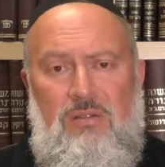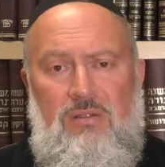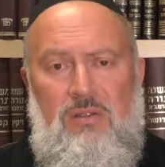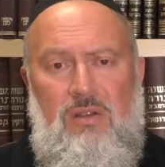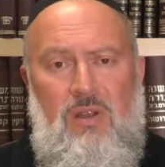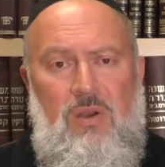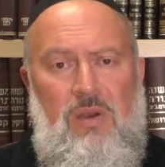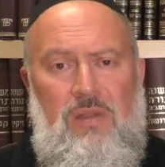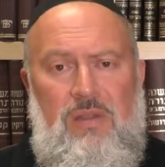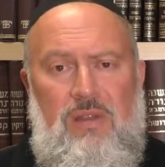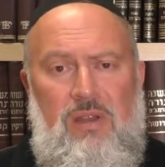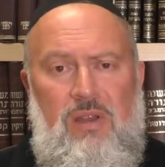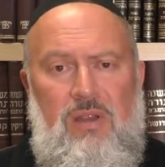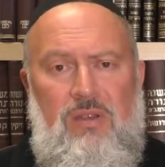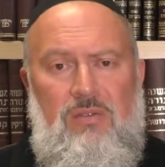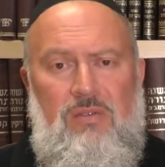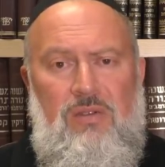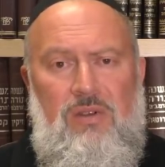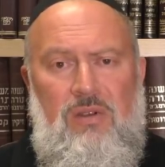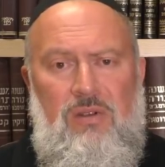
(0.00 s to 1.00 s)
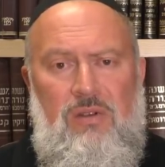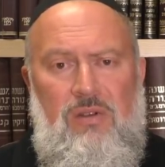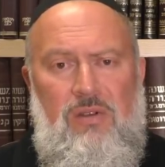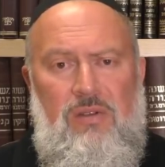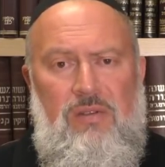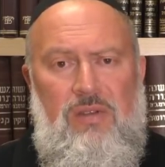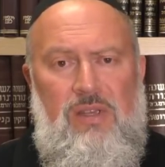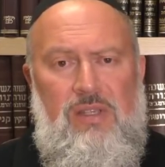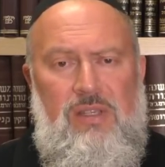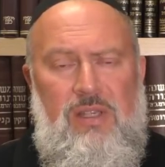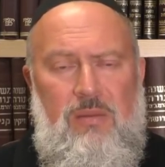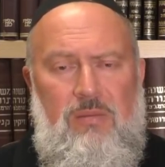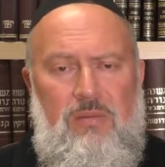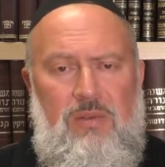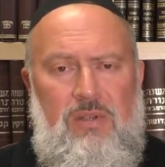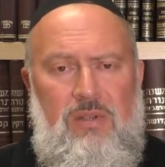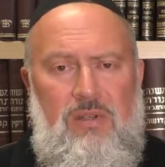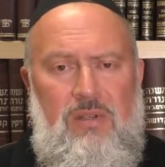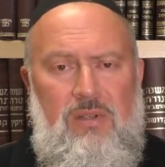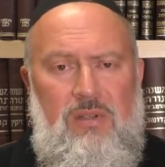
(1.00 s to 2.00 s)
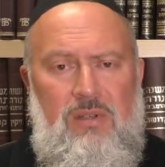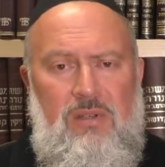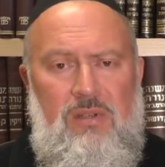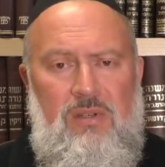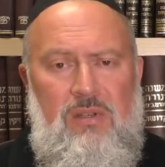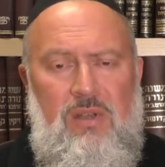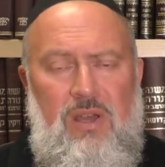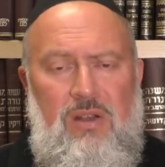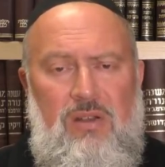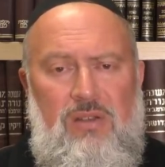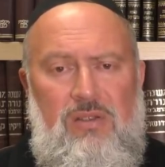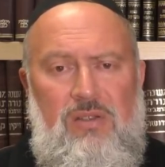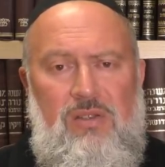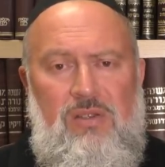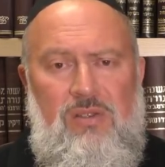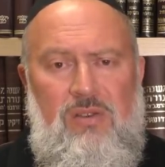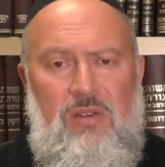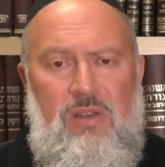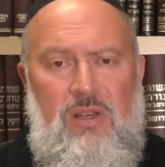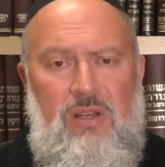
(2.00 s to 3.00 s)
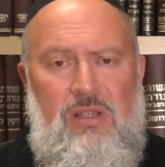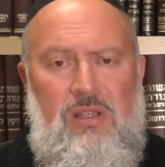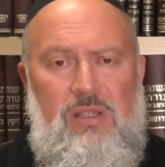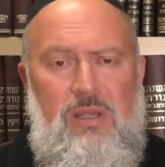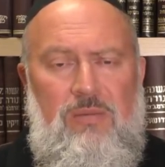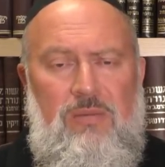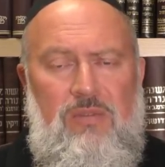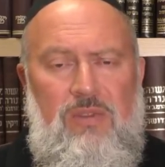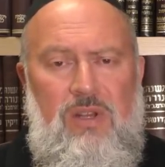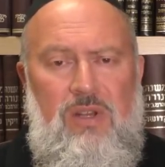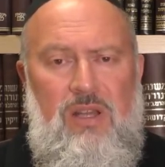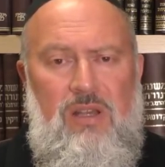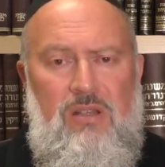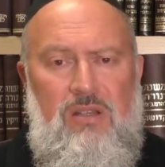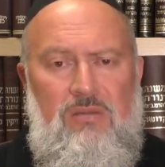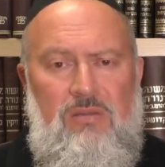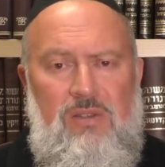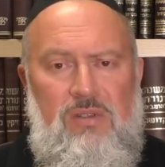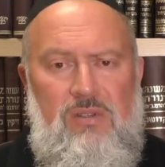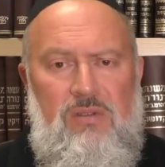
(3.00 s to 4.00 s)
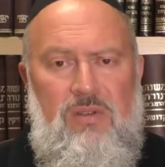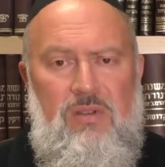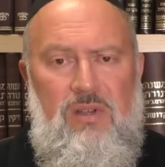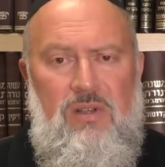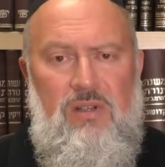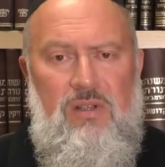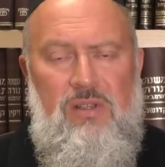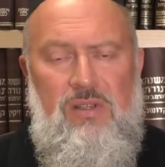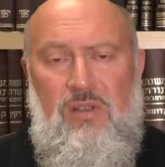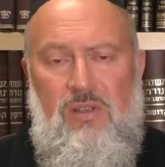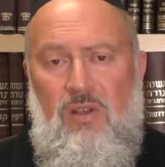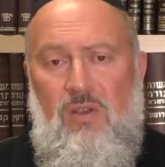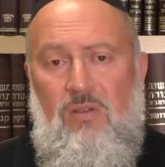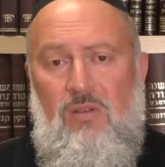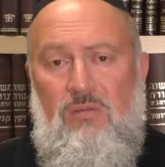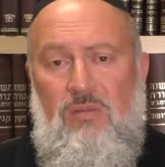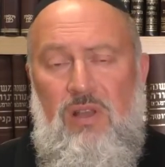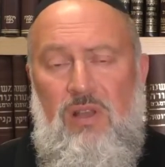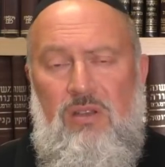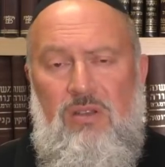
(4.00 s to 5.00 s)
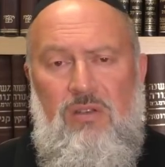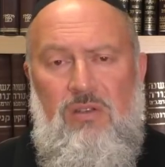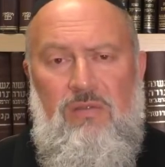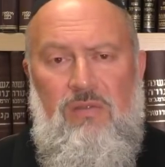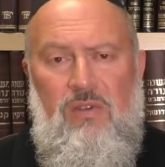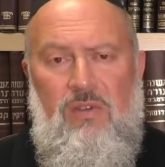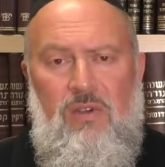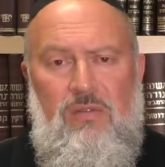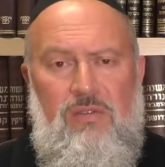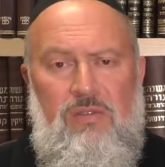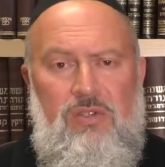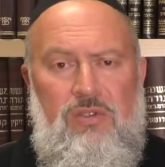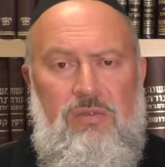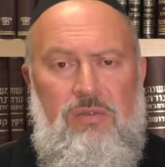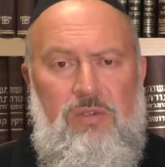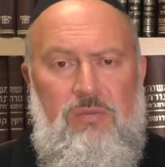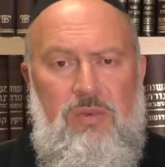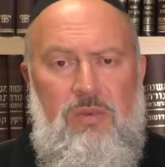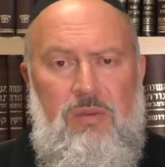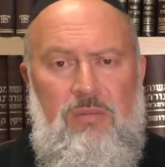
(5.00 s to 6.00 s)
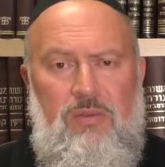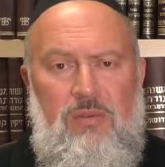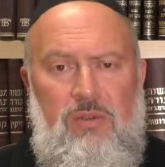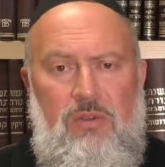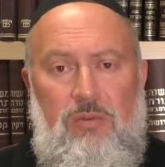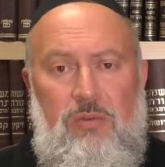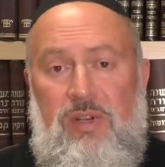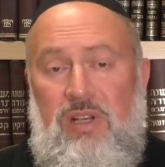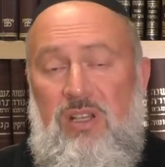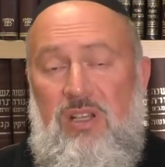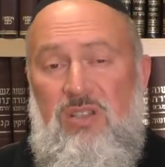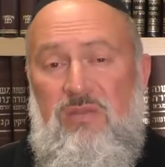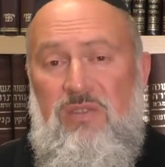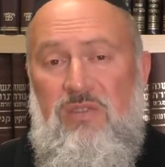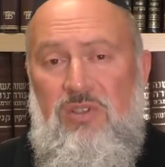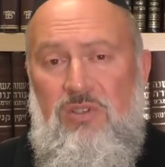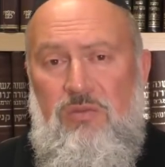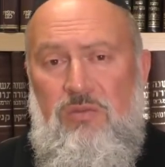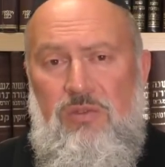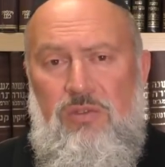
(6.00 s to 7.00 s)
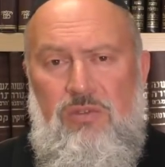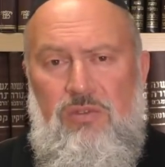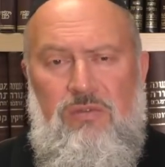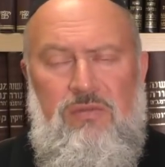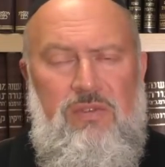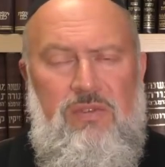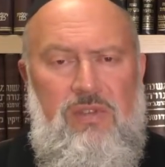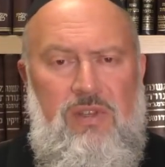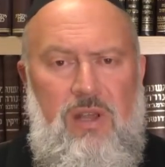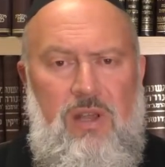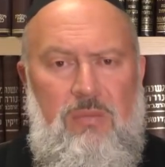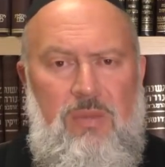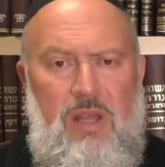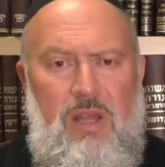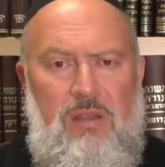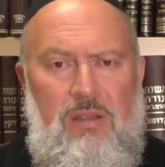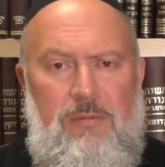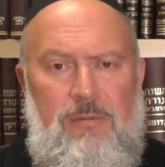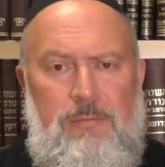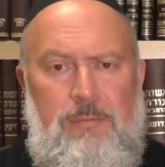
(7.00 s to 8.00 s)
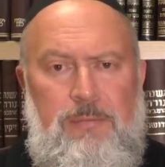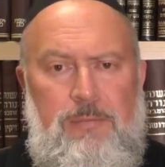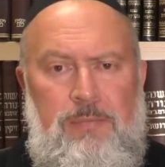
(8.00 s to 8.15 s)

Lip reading: no other country on earth except Eretz Yisrael, except for the land of Israel, is the homeland of the Jewish people, or any individual Jew for that matter.